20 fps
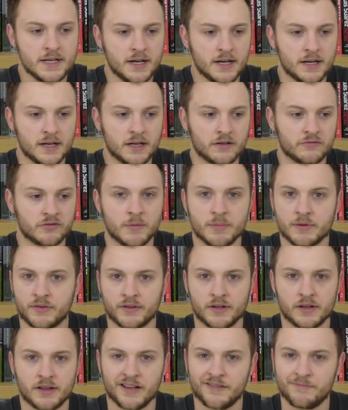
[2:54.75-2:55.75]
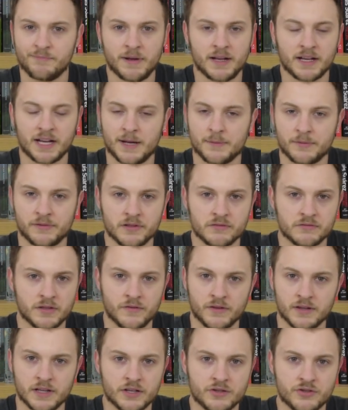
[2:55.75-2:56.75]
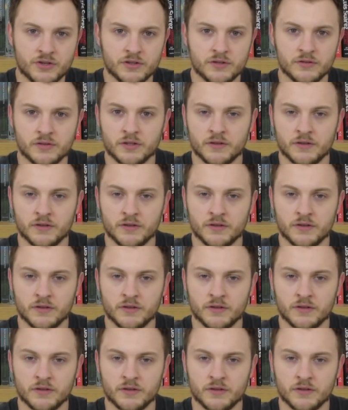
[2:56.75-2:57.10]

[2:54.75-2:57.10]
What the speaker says: Robertson at left back, absolute revelation.